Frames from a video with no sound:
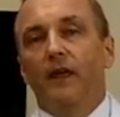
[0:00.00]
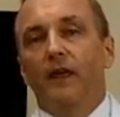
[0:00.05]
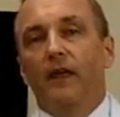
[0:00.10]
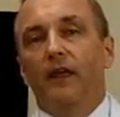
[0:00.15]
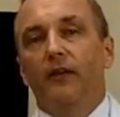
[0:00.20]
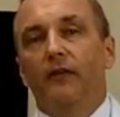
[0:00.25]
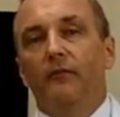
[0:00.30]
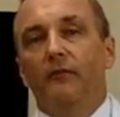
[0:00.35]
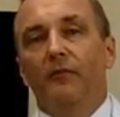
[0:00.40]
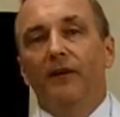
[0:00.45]

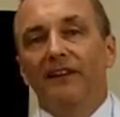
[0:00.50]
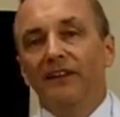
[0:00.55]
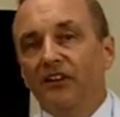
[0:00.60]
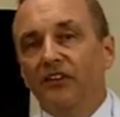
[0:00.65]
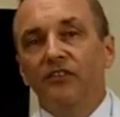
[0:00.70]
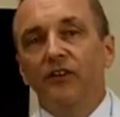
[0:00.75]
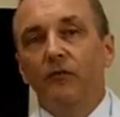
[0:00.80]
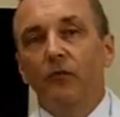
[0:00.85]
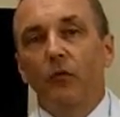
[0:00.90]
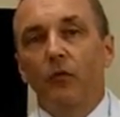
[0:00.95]
And my
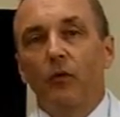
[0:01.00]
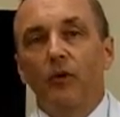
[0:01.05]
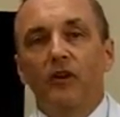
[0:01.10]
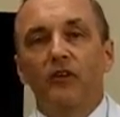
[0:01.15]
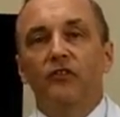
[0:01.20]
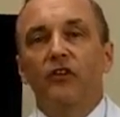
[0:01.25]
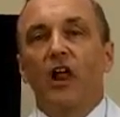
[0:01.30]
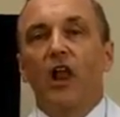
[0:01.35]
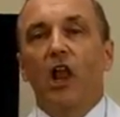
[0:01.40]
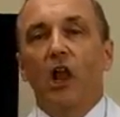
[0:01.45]
least favorite one
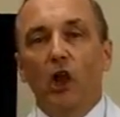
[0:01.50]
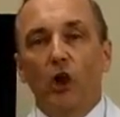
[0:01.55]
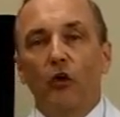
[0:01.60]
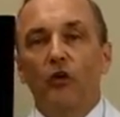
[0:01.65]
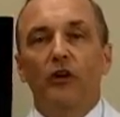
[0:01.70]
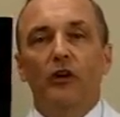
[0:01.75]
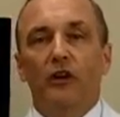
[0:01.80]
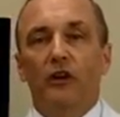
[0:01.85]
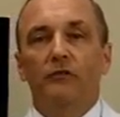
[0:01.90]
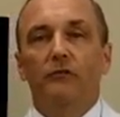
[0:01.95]
is
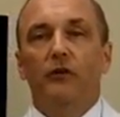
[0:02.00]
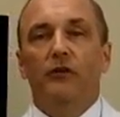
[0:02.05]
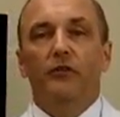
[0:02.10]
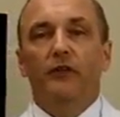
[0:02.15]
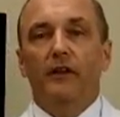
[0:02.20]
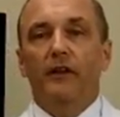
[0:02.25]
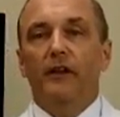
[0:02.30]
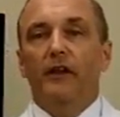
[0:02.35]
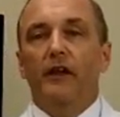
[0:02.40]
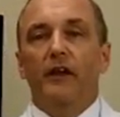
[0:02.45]
learn to live with
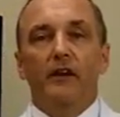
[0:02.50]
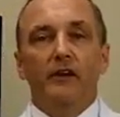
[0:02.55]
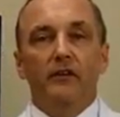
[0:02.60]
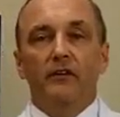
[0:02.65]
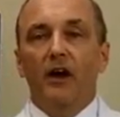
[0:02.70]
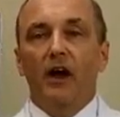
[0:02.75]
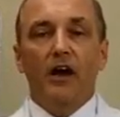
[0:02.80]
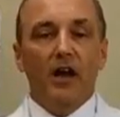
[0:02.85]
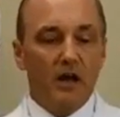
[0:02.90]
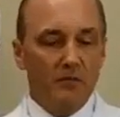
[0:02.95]
it.
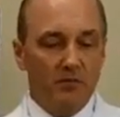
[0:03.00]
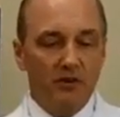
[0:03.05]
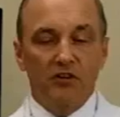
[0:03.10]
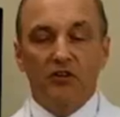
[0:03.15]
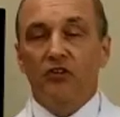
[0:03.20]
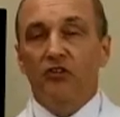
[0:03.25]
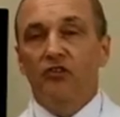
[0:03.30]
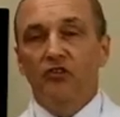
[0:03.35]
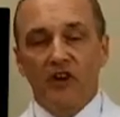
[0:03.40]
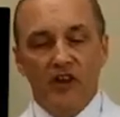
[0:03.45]
Doc, I've been
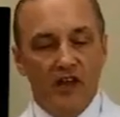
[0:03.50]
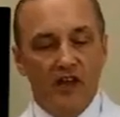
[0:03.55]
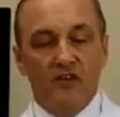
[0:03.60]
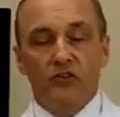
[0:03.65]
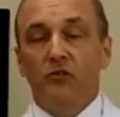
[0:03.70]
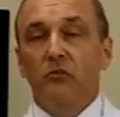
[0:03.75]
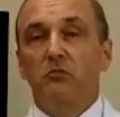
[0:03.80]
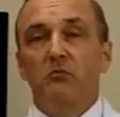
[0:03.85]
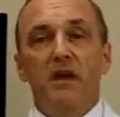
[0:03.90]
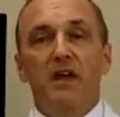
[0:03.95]
to
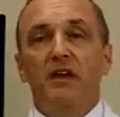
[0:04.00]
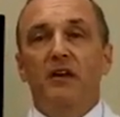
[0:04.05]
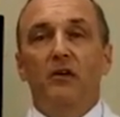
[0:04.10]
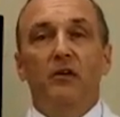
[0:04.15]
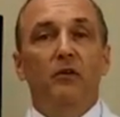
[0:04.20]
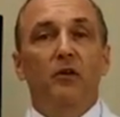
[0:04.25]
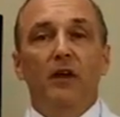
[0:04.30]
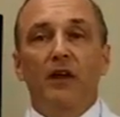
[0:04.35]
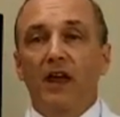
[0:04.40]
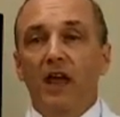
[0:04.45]
Shands,
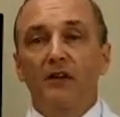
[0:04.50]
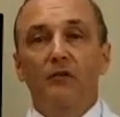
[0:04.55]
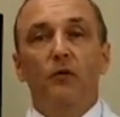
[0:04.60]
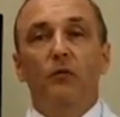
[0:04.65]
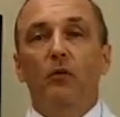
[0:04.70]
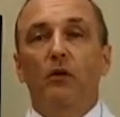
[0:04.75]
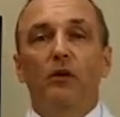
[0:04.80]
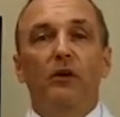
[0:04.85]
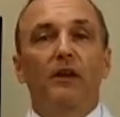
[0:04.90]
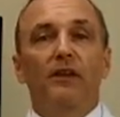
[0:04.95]
Mayo,
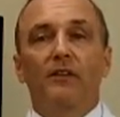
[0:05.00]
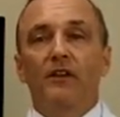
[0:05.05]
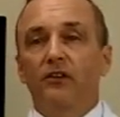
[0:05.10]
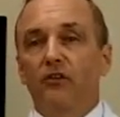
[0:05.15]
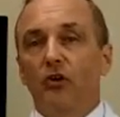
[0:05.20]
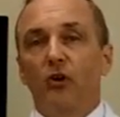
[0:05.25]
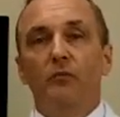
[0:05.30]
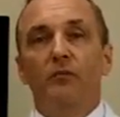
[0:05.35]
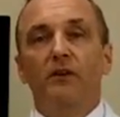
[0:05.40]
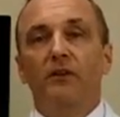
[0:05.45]
everywhere. They
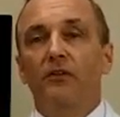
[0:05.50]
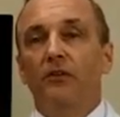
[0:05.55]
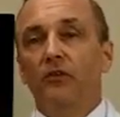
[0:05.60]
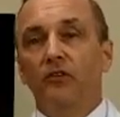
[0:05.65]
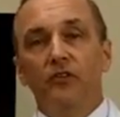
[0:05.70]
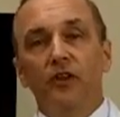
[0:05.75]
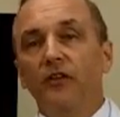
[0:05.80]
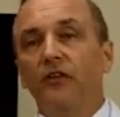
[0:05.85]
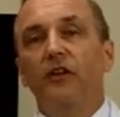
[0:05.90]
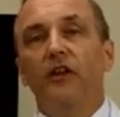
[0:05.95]
tell me
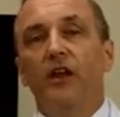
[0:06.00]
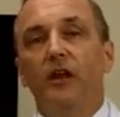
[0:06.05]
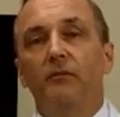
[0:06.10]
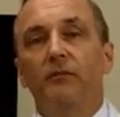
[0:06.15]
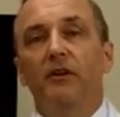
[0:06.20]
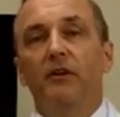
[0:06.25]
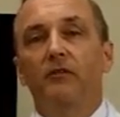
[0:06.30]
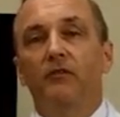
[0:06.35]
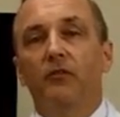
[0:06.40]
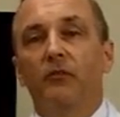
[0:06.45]
there's nothing that can
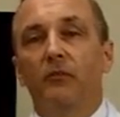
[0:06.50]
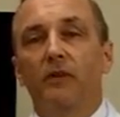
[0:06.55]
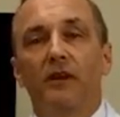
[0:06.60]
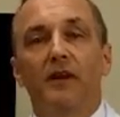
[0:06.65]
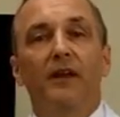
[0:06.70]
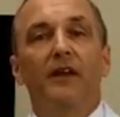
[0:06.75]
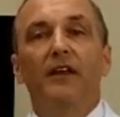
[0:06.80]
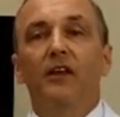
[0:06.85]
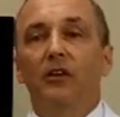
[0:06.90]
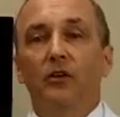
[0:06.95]
be done for
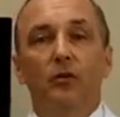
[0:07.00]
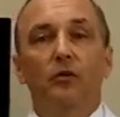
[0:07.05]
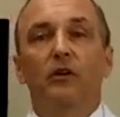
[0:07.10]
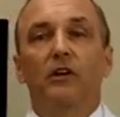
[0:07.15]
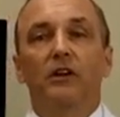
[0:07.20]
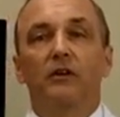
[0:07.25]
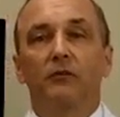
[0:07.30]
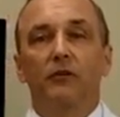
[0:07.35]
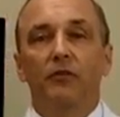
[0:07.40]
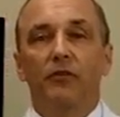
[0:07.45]
me. Learn
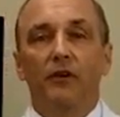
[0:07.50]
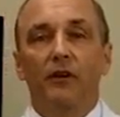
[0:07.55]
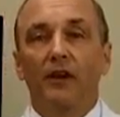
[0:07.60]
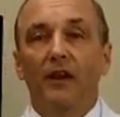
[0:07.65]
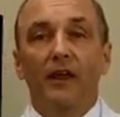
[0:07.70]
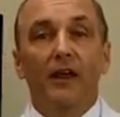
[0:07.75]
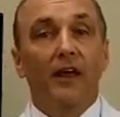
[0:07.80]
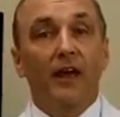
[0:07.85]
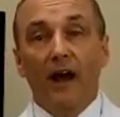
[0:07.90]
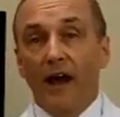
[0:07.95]
to live with it.
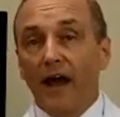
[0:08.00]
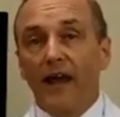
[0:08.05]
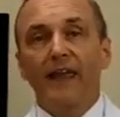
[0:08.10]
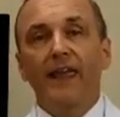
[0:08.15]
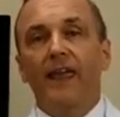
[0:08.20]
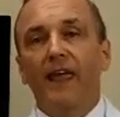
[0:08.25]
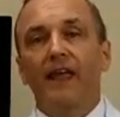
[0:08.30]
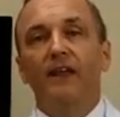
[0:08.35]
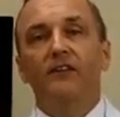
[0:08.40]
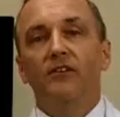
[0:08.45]
I
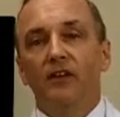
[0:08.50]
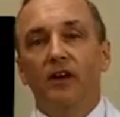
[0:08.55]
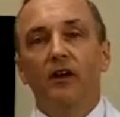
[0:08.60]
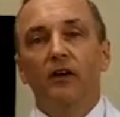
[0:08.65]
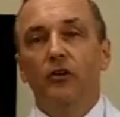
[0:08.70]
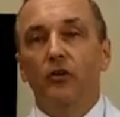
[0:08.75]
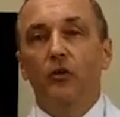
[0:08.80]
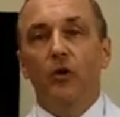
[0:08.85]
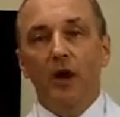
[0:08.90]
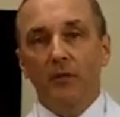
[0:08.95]
can't
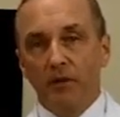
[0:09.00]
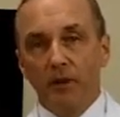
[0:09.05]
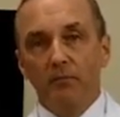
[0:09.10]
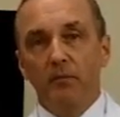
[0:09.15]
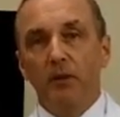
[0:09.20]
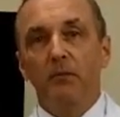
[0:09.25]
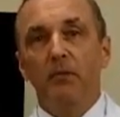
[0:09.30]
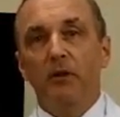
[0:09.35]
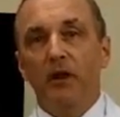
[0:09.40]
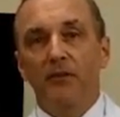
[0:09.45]
tell you how many
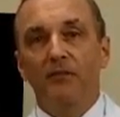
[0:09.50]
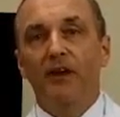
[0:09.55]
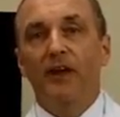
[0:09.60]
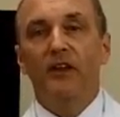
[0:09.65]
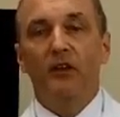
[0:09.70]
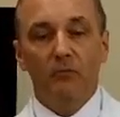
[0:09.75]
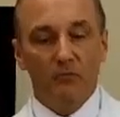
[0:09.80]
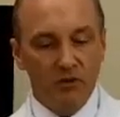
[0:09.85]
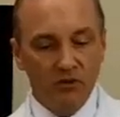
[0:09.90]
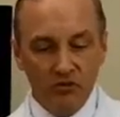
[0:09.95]
people I've
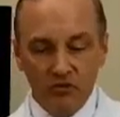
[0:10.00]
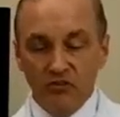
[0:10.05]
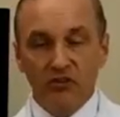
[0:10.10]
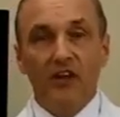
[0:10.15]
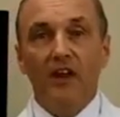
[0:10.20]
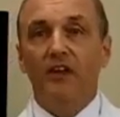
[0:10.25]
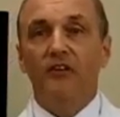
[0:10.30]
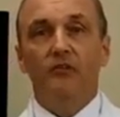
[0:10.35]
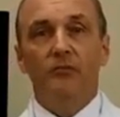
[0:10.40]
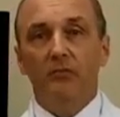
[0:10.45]
had that have been to
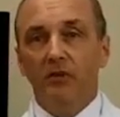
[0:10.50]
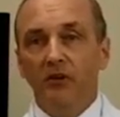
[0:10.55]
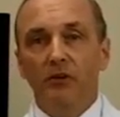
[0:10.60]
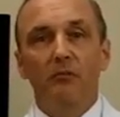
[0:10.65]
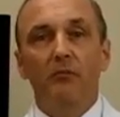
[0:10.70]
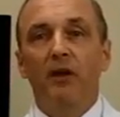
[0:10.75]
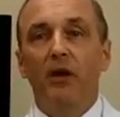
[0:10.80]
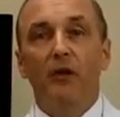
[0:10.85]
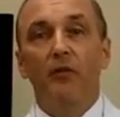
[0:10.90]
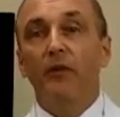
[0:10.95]
Shands, been to
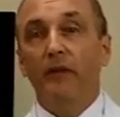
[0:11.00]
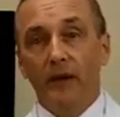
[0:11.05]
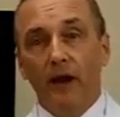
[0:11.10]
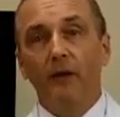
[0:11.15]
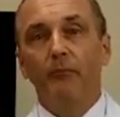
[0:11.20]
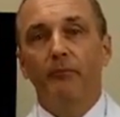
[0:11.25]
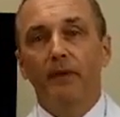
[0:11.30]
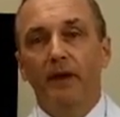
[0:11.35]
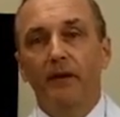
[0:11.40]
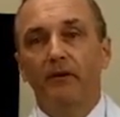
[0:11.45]
Mayo that
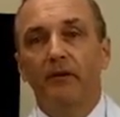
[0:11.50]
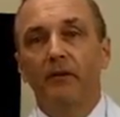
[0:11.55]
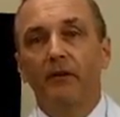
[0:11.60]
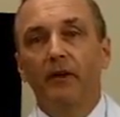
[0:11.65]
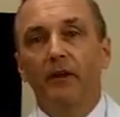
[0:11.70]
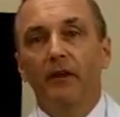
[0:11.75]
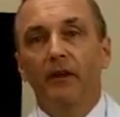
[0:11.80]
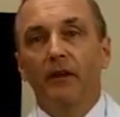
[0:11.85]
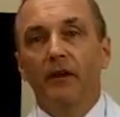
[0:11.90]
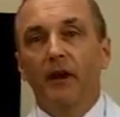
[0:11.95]
got better.
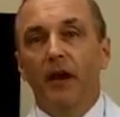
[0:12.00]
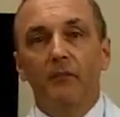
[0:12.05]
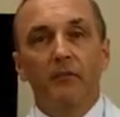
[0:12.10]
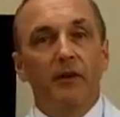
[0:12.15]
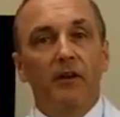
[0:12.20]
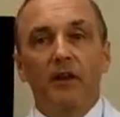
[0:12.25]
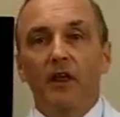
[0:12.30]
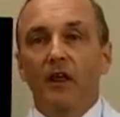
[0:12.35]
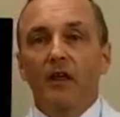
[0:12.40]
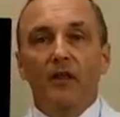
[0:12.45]
I
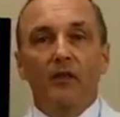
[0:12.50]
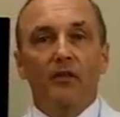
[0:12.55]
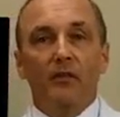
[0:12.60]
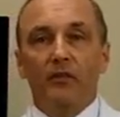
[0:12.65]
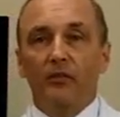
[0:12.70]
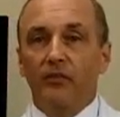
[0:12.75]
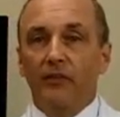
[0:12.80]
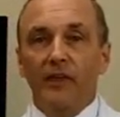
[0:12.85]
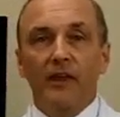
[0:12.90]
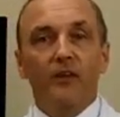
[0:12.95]
mean,
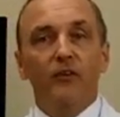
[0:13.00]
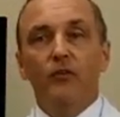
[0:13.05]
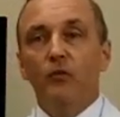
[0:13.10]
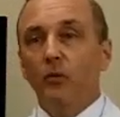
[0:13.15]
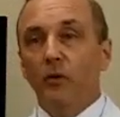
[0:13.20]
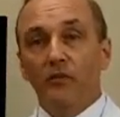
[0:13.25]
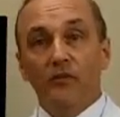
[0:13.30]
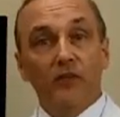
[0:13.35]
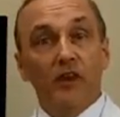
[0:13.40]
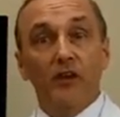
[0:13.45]
they do
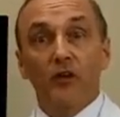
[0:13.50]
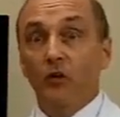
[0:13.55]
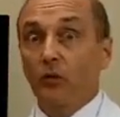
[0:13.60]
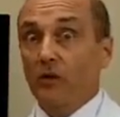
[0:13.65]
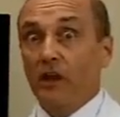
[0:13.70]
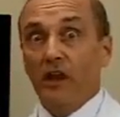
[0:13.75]
what they do